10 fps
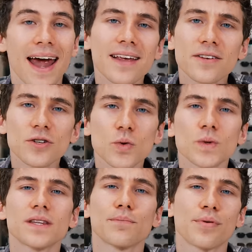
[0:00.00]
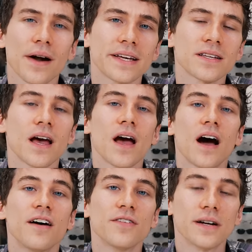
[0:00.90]
has to do with the price
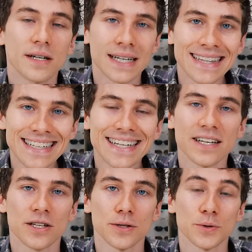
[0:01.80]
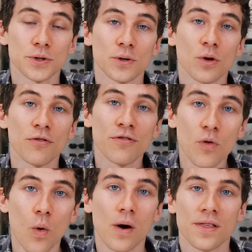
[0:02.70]
of cleaning solutions
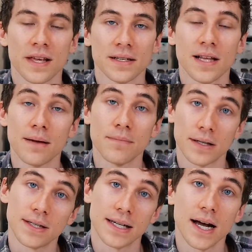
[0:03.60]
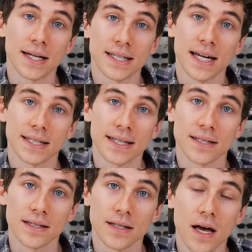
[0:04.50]
for things like monthly contact
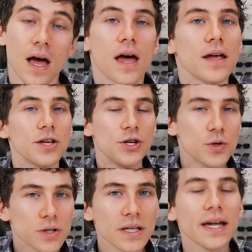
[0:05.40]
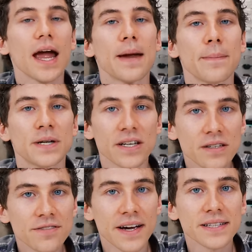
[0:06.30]
lenses. Usually a
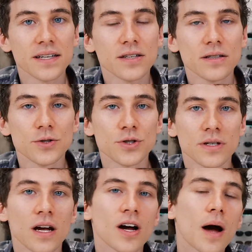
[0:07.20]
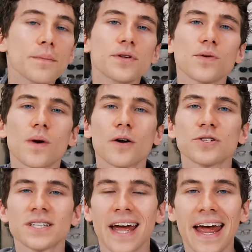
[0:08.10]
disinfecting solution comes at
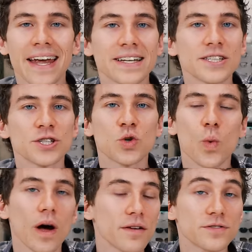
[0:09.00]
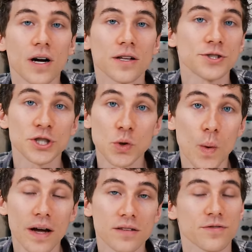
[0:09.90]
around $10 to $12
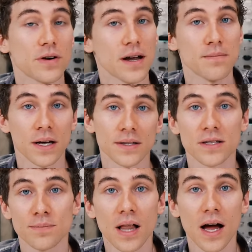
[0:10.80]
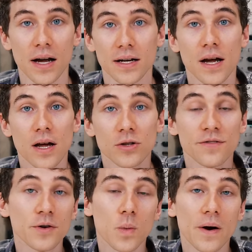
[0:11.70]
US for a month supply. So
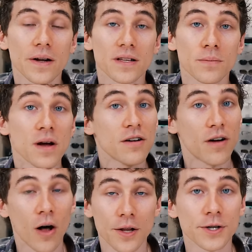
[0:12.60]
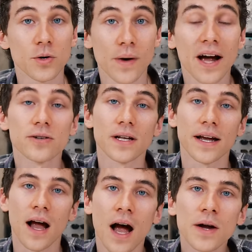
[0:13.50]
if you're wearing them all year round
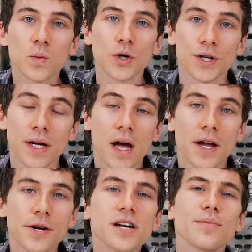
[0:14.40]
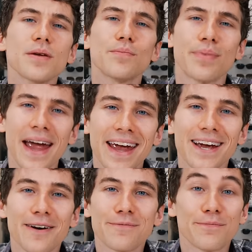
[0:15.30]
like I would, you're going to be
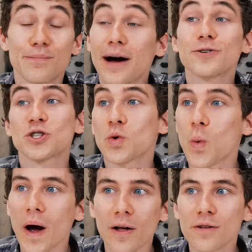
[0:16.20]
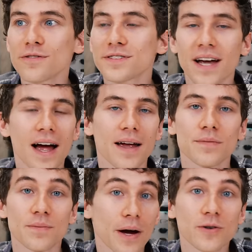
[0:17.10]
paying about 12
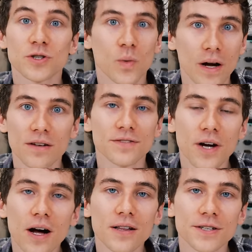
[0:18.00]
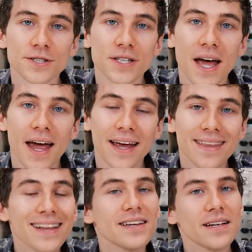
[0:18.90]
times about $12,
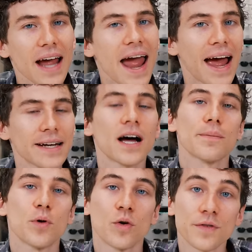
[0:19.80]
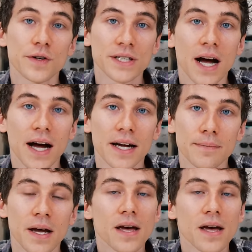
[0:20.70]
and that's going to add up over time.